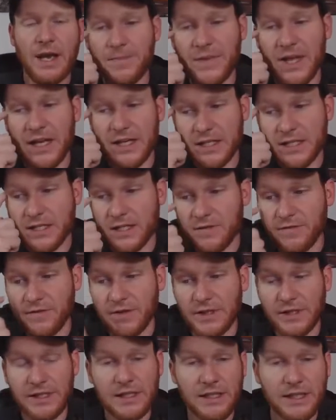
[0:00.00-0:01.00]
That is an
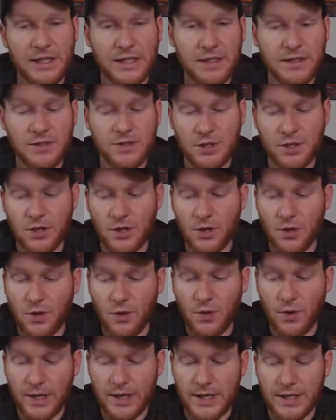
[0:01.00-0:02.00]
affiliate link,
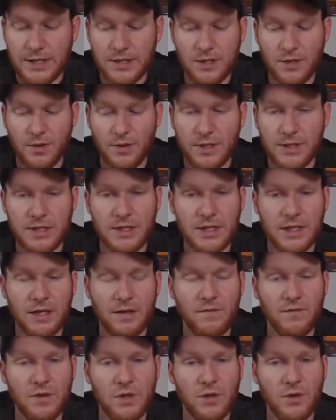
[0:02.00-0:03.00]
so it's going to
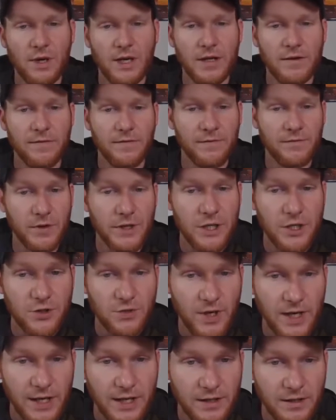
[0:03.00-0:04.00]
give you a free
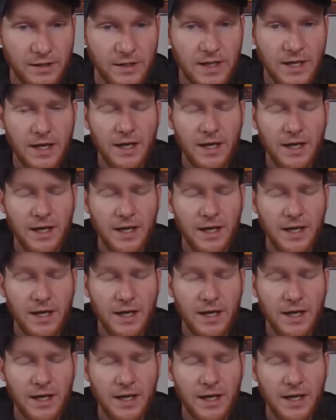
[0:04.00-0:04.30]
trial.